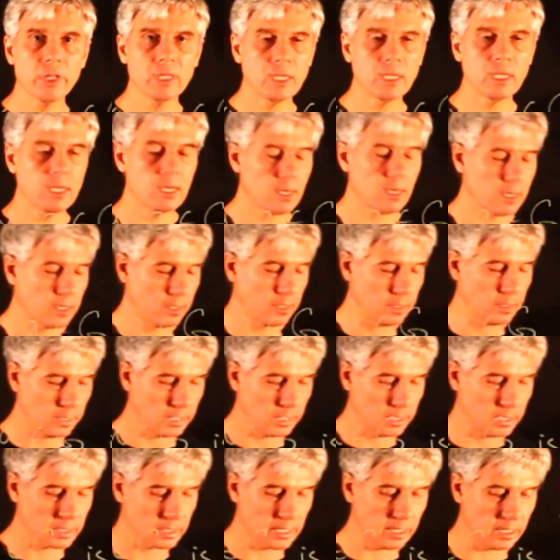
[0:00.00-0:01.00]
here
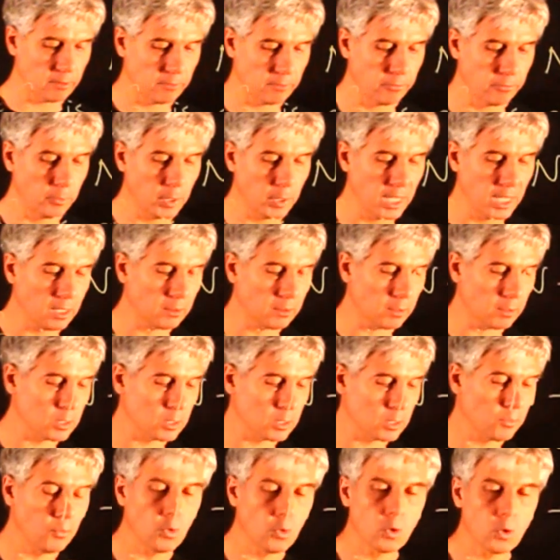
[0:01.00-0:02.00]
is that Fourier
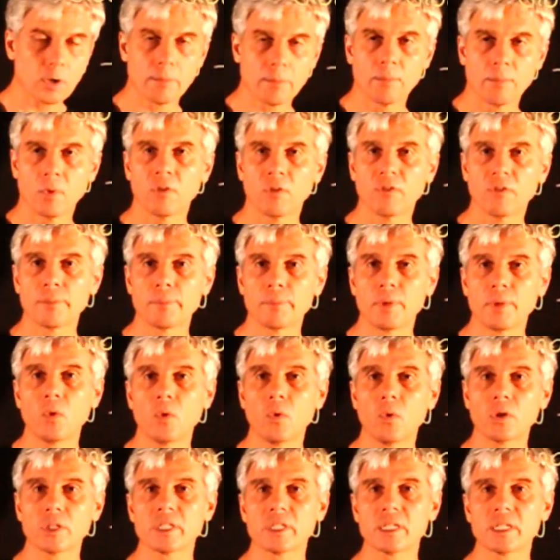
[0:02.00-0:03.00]
transform of a
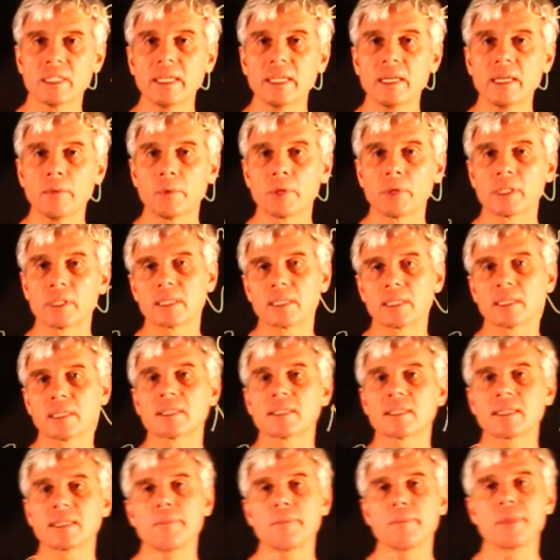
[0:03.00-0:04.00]
periodic sequence is
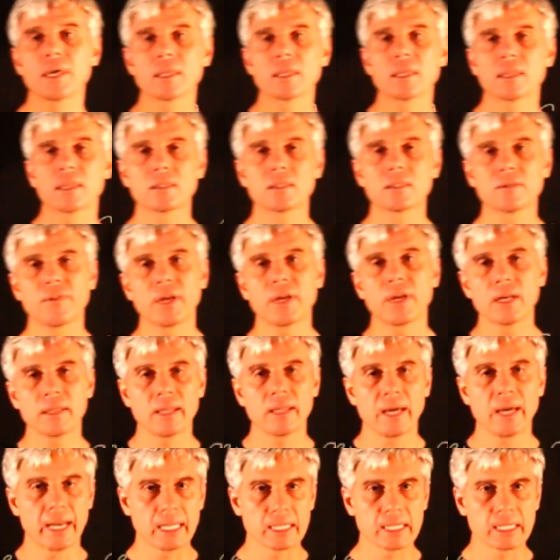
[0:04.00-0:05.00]
something that's very
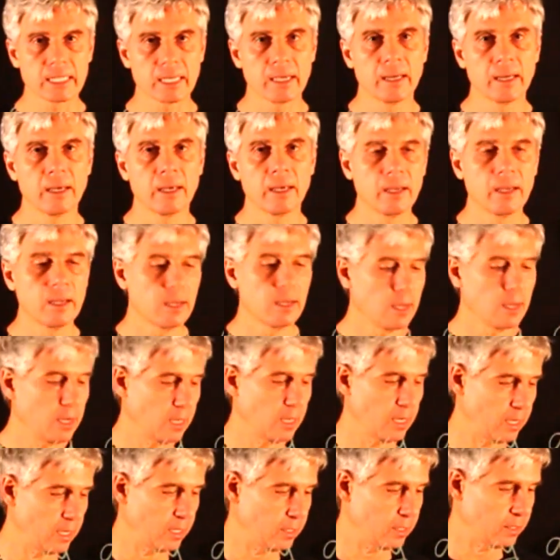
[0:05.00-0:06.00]
nice.
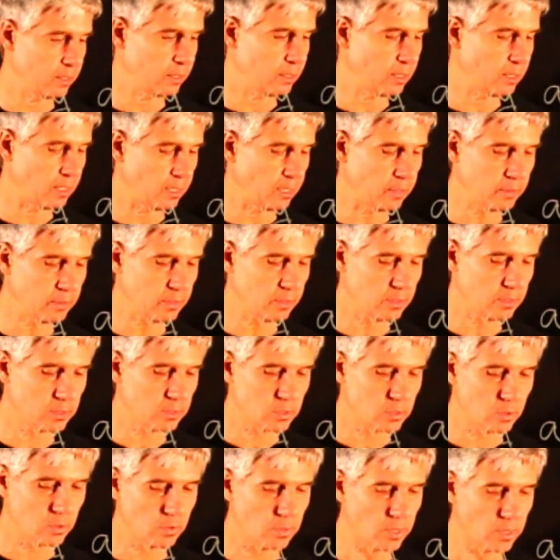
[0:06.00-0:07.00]
And
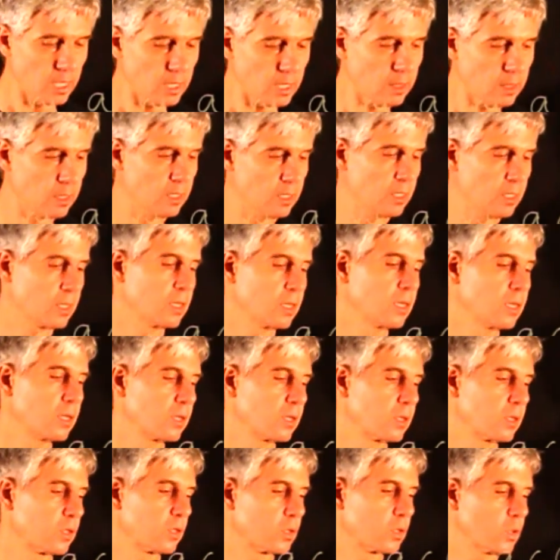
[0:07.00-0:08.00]
so then,
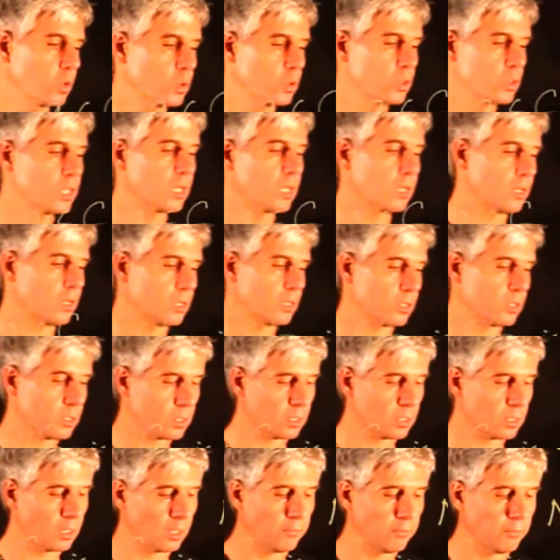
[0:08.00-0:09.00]
using
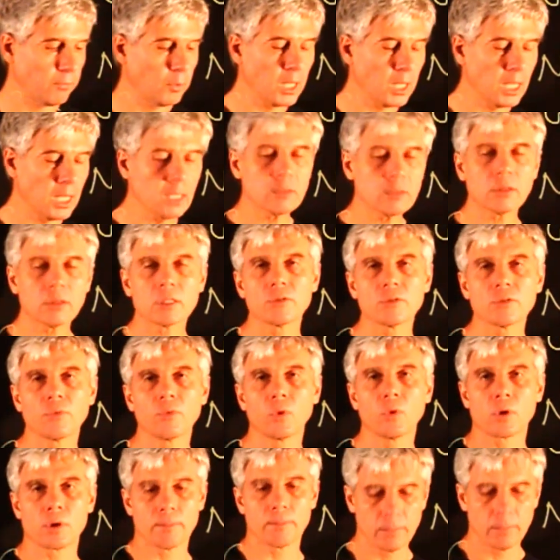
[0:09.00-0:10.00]
this Fourier
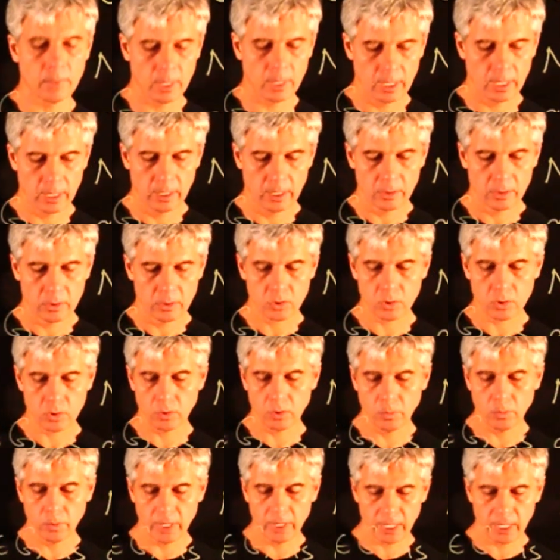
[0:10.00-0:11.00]
transform, so
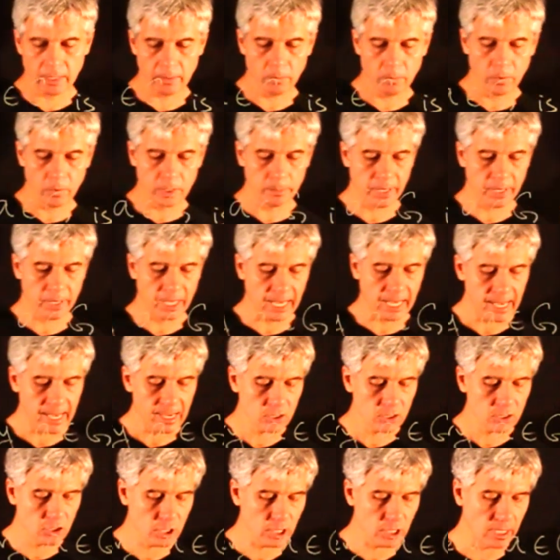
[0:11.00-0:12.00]
we will be
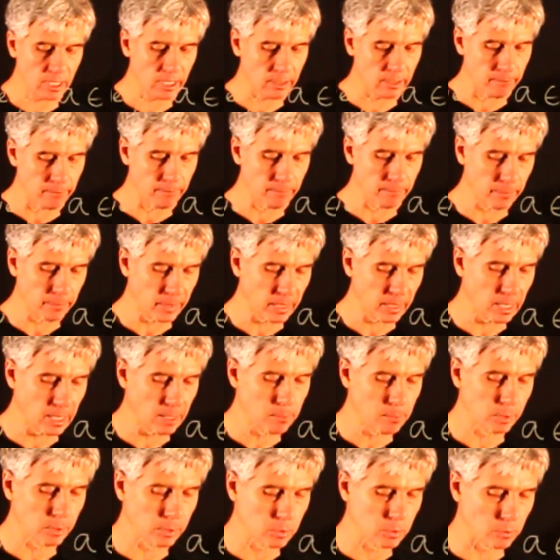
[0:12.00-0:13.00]
actually
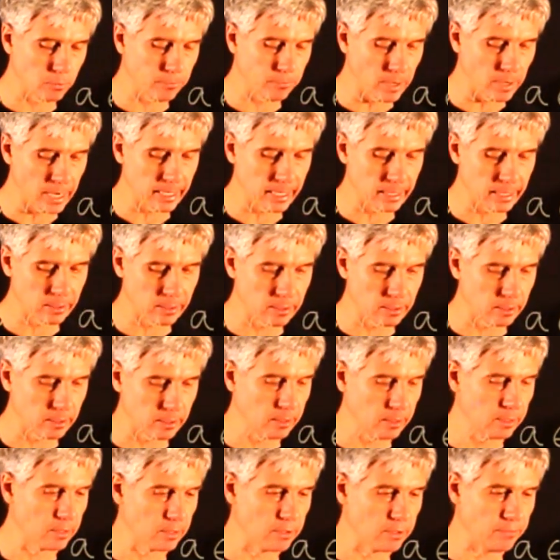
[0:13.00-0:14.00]
able to find
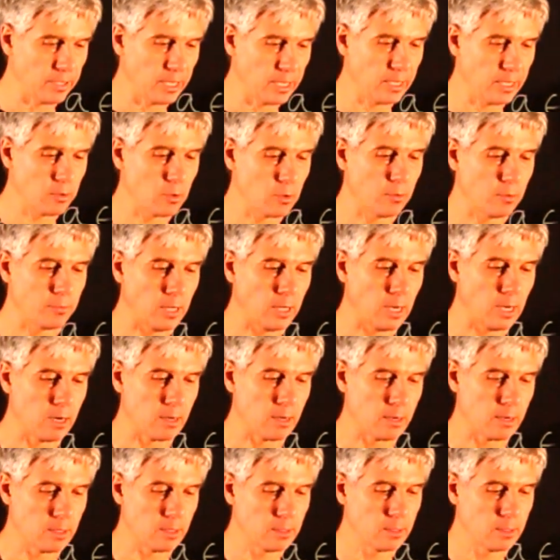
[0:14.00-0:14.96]
the value of R,